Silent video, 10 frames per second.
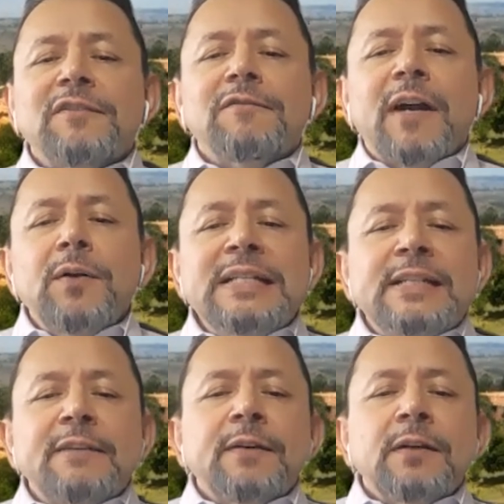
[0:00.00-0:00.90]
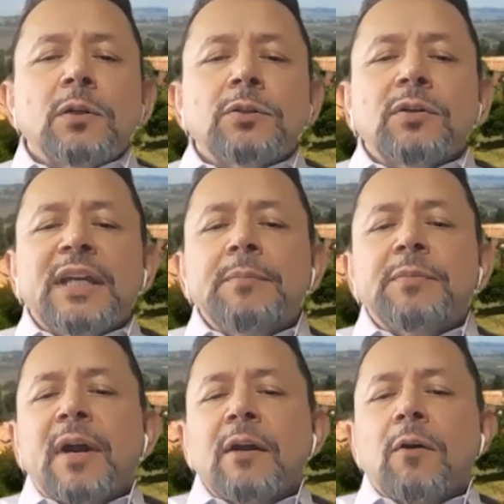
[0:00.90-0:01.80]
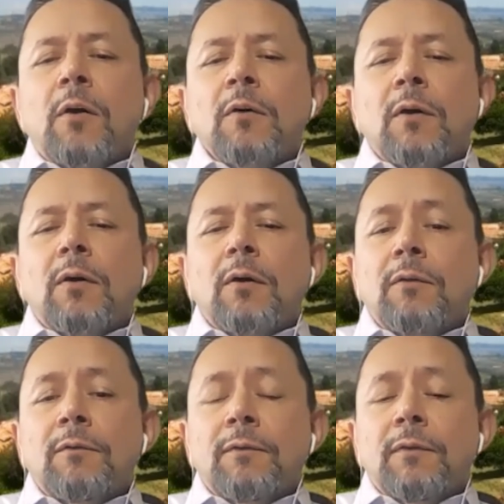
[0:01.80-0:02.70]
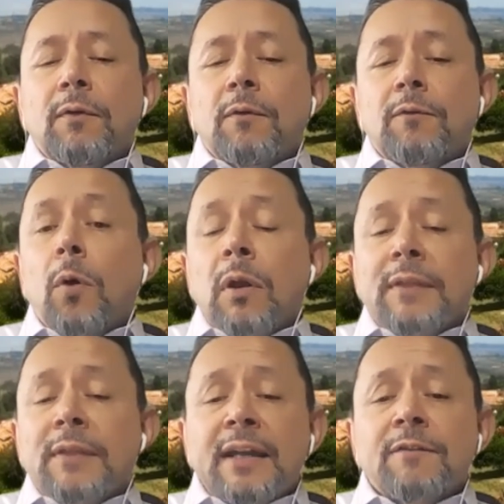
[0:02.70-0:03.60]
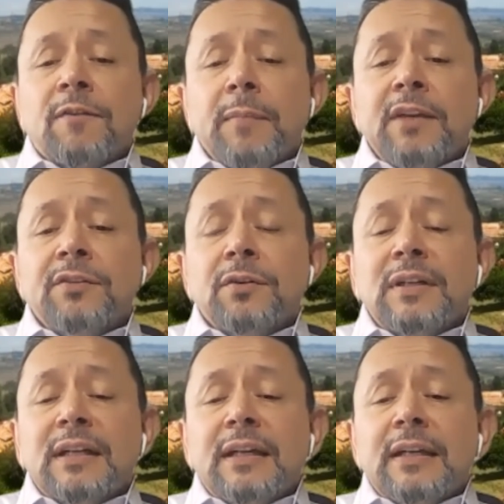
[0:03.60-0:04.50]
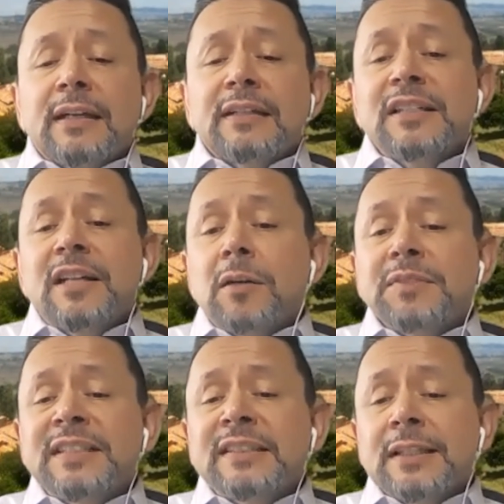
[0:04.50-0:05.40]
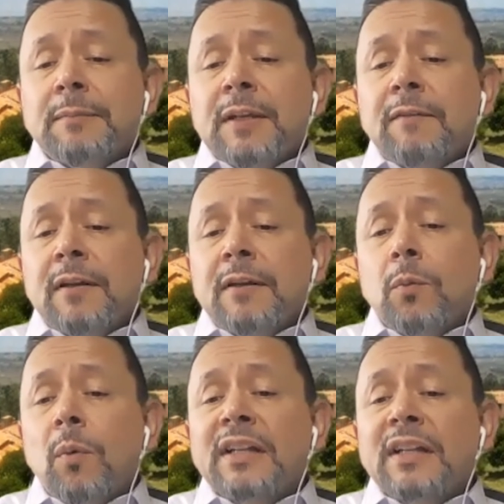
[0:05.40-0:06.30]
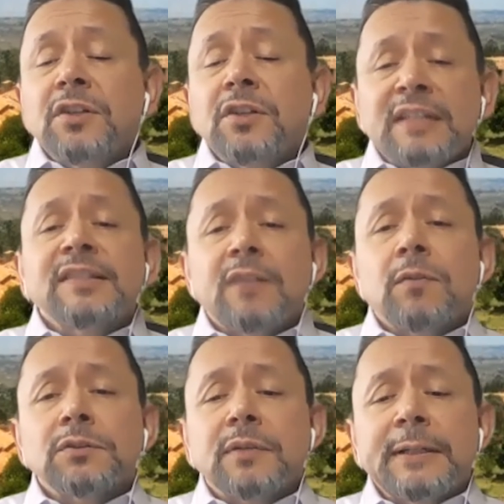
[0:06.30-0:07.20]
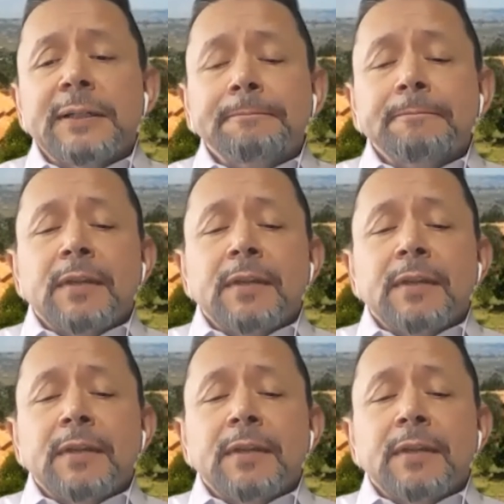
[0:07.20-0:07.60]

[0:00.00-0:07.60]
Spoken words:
is very difficult to keep track of all of that information in a CRM system, even one as good as Salesforce, right?